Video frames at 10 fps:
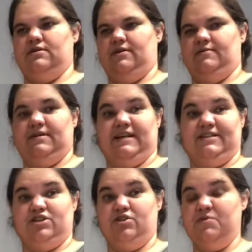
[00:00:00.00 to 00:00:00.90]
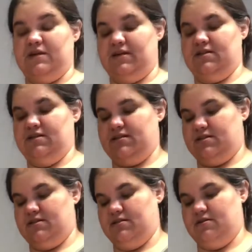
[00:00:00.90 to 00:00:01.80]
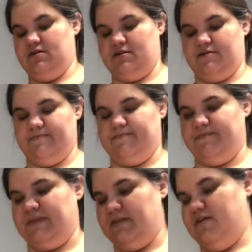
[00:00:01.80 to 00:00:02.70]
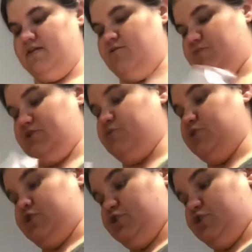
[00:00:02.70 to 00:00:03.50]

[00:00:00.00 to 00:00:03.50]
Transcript: in the last 2 days. But this one just